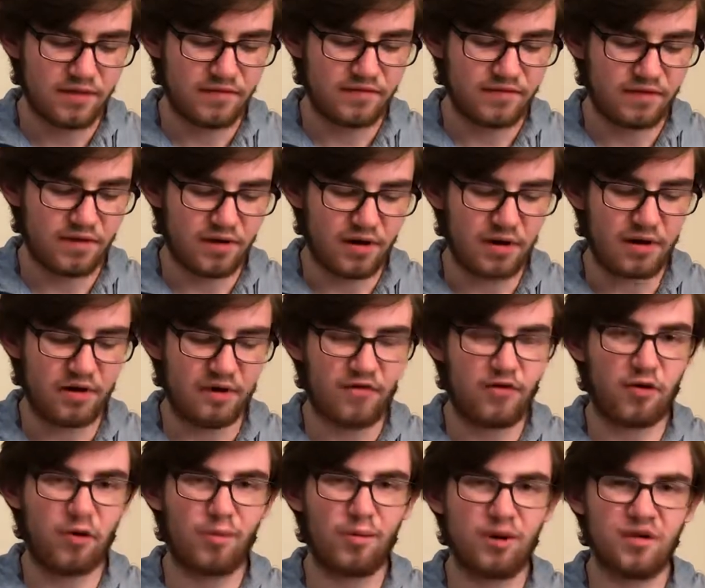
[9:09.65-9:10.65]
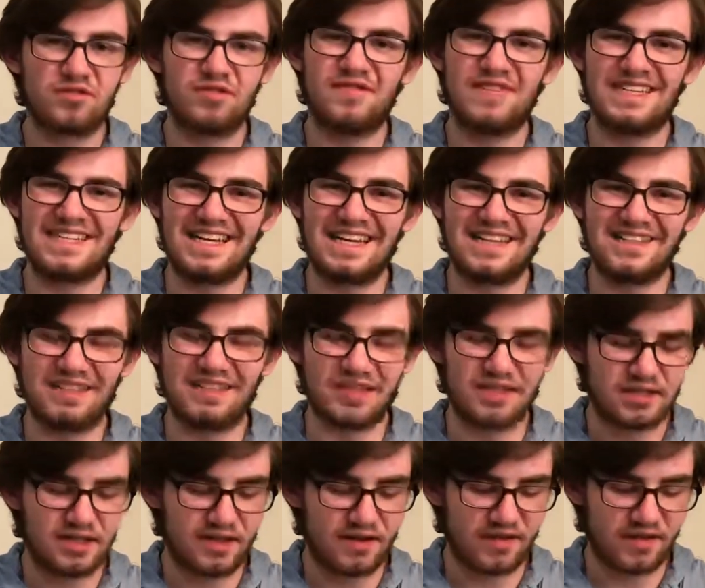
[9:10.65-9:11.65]
for most of the dates and
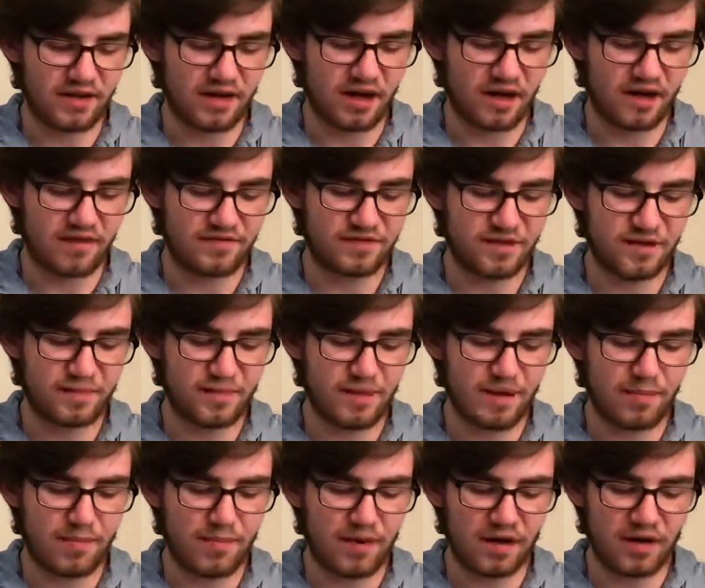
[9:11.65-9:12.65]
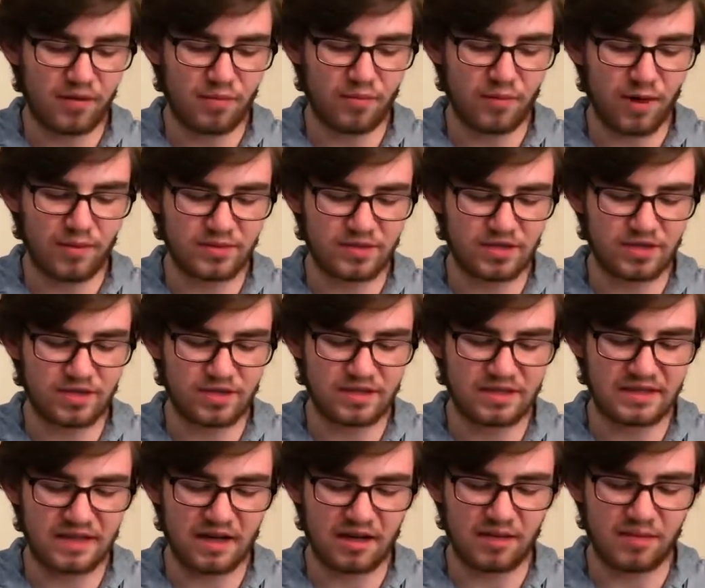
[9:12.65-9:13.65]
stuff I got from Merriam-Webster's
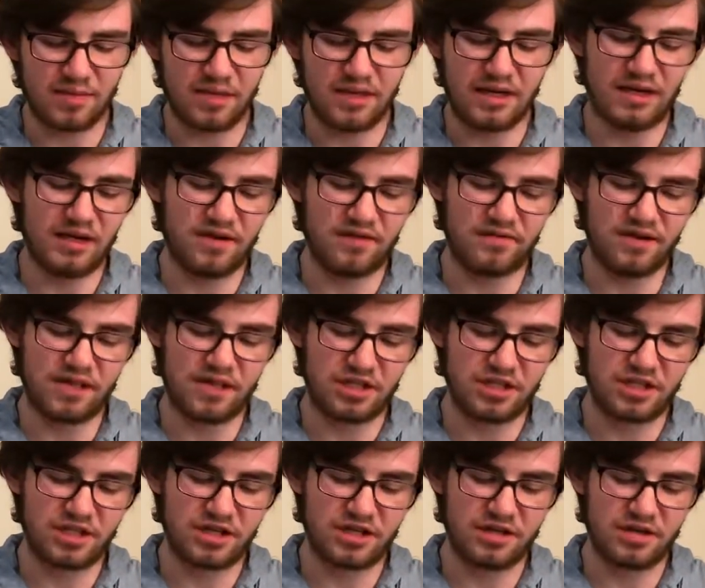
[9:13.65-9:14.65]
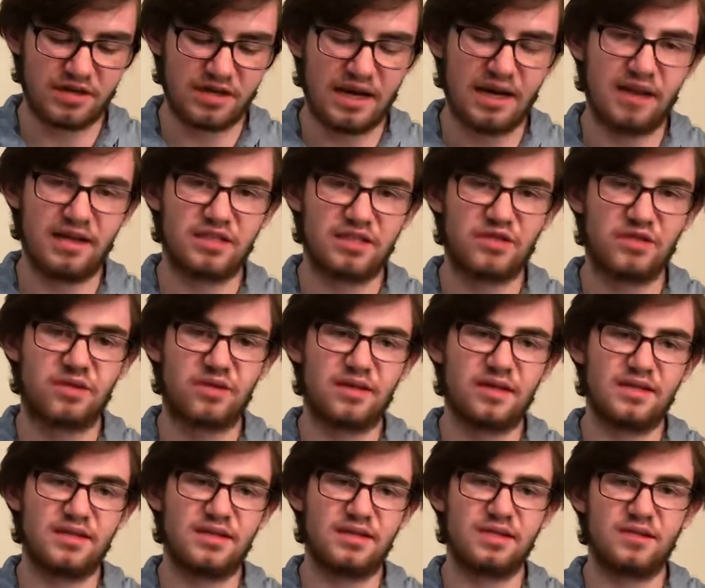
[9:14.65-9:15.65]
Encyclopedia of Literature and Historical
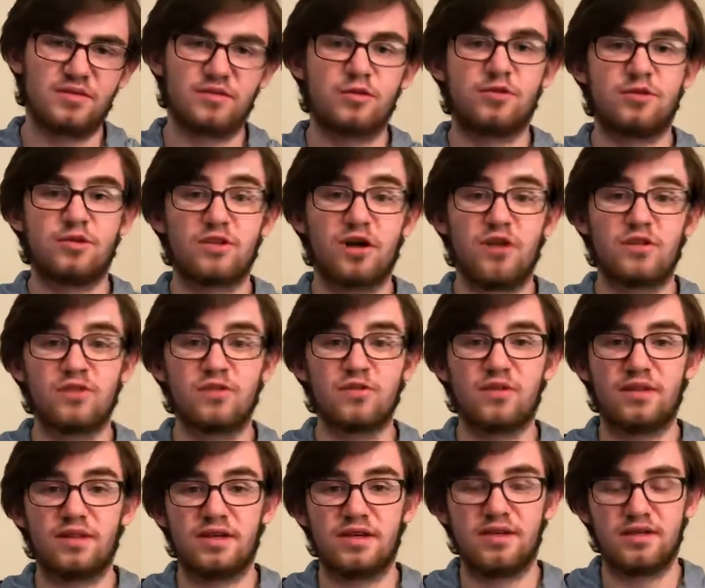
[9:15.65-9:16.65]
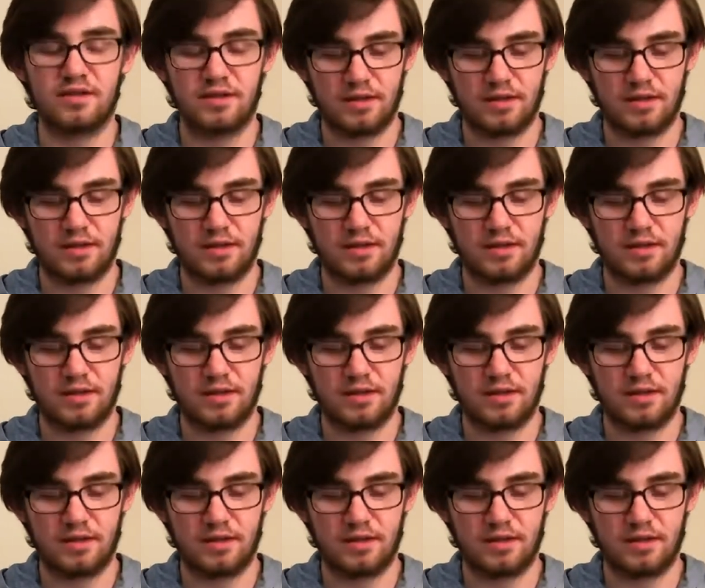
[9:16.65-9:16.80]
Essays, which was also on the